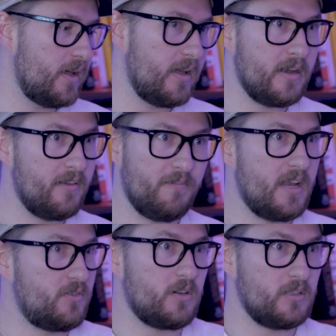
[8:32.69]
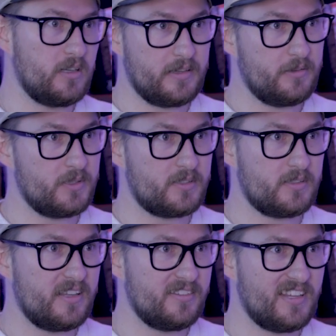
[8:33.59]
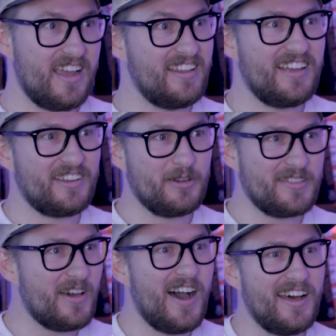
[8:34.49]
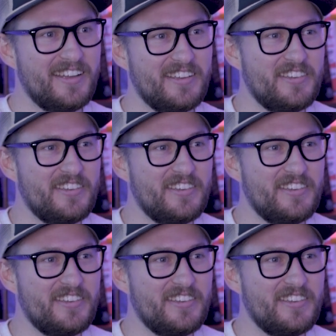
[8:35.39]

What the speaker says: an adventure. Like it was insane. Like we thought,